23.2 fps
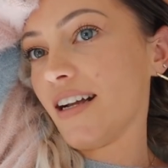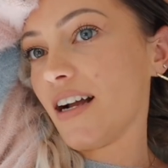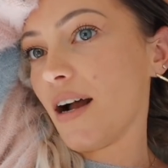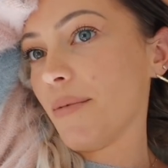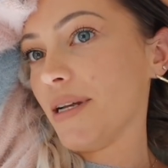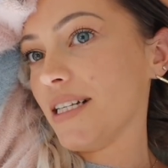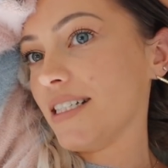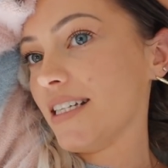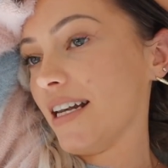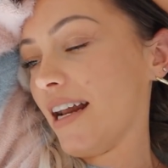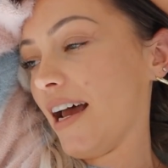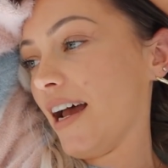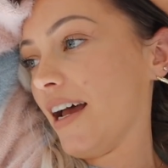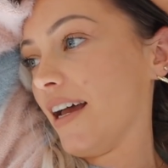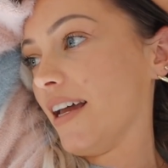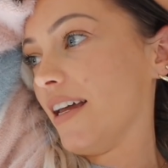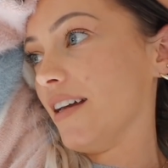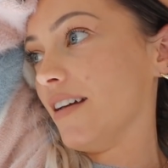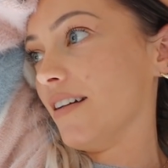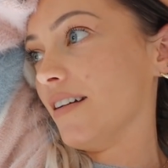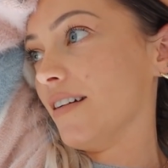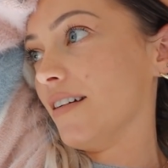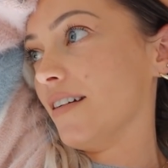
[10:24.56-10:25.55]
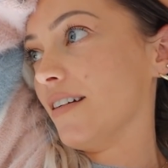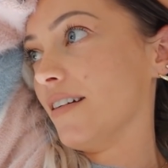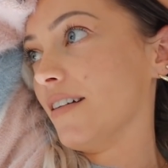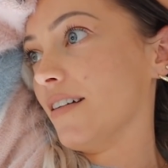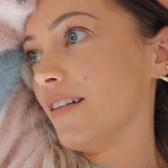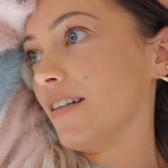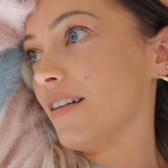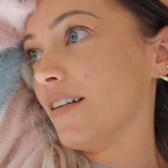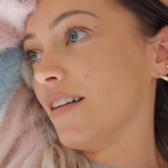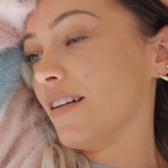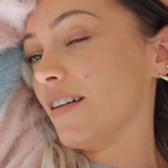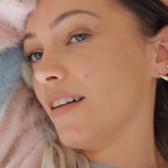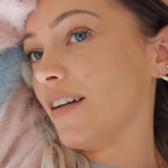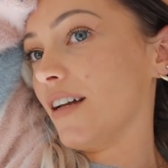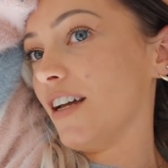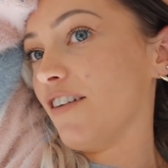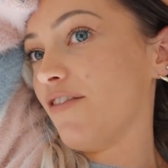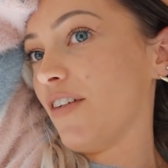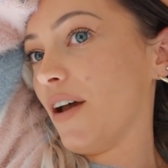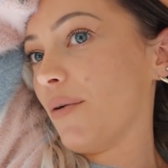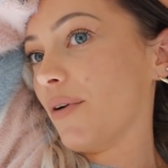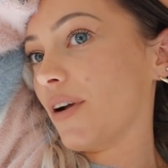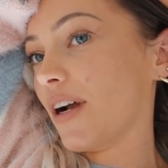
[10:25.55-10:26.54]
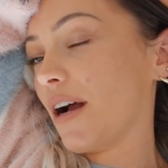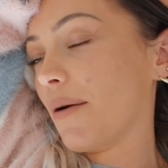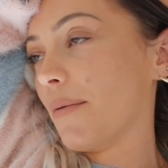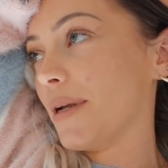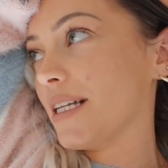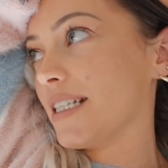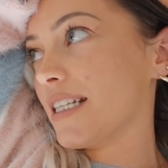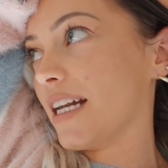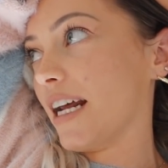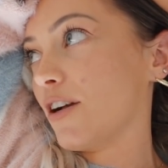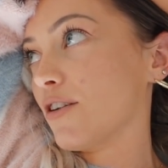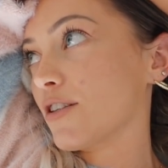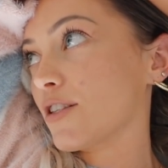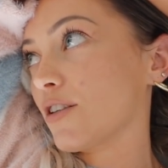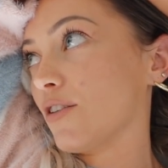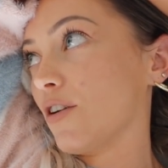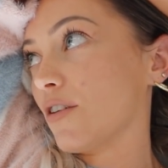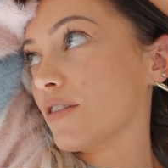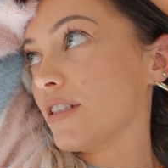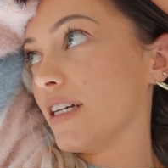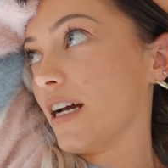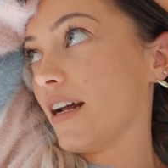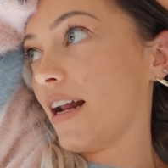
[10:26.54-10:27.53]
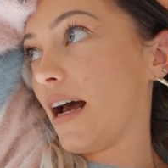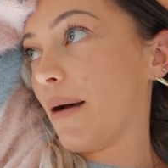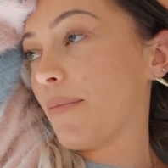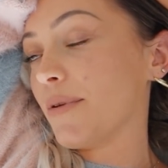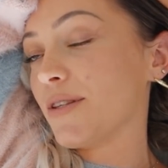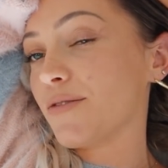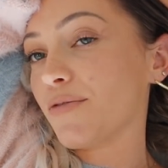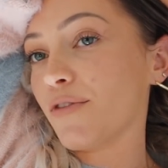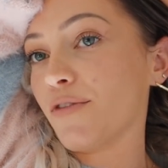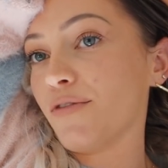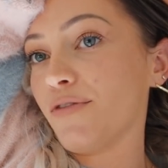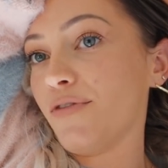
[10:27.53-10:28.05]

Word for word: coming today if they weren't coming today because lockdown happens from